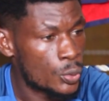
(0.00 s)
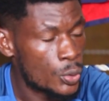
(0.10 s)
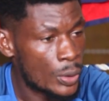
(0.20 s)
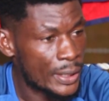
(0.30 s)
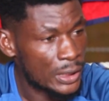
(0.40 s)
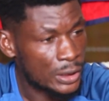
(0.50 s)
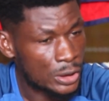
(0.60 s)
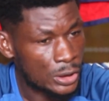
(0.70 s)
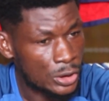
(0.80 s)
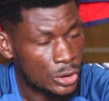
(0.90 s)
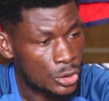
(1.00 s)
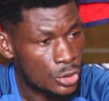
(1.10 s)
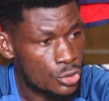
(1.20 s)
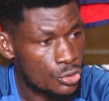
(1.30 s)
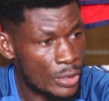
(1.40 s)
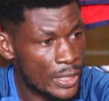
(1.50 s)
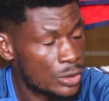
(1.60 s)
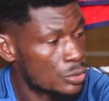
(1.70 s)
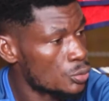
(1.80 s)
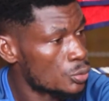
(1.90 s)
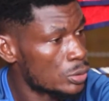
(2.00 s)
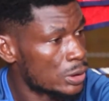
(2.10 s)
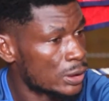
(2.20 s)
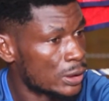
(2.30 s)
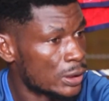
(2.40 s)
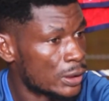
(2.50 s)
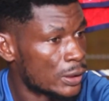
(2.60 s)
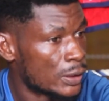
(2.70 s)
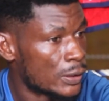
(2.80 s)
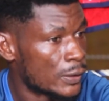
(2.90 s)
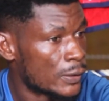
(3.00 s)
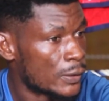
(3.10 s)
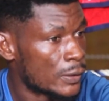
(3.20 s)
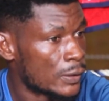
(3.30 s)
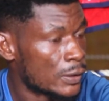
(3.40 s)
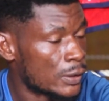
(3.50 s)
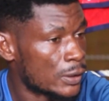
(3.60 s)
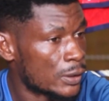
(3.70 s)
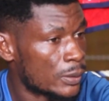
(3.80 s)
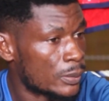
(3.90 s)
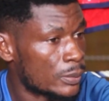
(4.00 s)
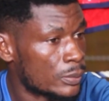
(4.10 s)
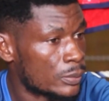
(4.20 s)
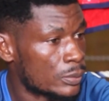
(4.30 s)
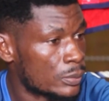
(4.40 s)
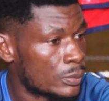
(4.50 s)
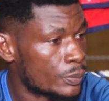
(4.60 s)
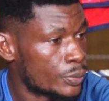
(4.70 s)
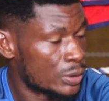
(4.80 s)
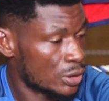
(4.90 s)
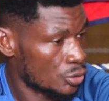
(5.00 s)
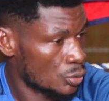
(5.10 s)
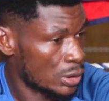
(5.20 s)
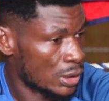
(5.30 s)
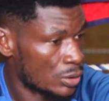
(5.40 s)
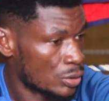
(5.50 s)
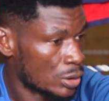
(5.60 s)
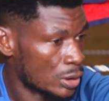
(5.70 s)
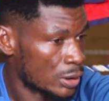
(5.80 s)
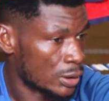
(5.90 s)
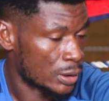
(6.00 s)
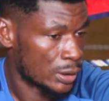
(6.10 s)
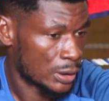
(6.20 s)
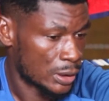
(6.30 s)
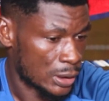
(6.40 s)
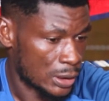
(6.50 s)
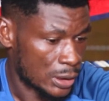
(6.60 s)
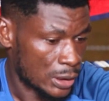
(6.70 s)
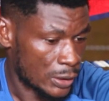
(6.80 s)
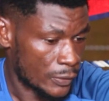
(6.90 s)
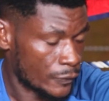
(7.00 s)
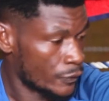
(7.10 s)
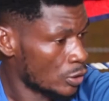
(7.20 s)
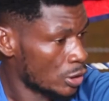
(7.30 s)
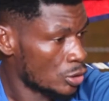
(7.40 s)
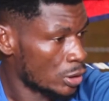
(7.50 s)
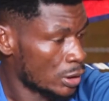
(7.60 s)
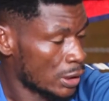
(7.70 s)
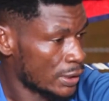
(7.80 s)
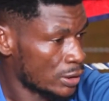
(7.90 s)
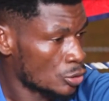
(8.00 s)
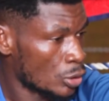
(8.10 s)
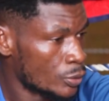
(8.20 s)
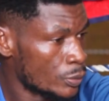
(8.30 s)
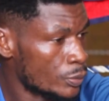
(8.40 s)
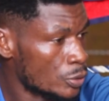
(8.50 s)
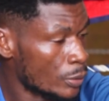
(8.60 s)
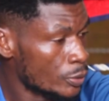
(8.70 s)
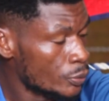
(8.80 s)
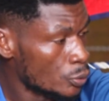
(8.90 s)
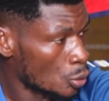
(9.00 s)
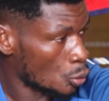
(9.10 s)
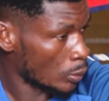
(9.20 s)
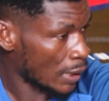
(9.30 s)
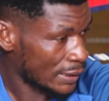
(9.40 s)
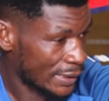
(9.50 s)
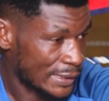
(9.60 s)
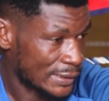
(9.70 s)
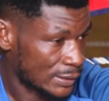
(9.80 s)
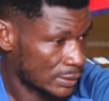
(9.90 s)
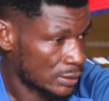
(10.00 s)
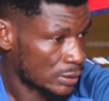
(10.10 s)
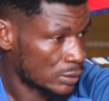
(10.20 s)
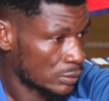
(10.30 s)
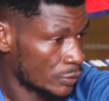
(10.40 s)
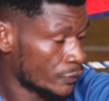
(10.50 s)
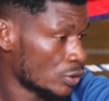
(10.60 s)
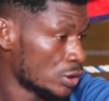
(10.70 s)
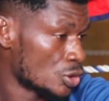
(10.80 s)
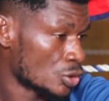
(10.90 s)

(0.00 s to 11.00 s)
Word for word: we were trying to uh, um, put a show down uh, for uh, I think WBO global title before this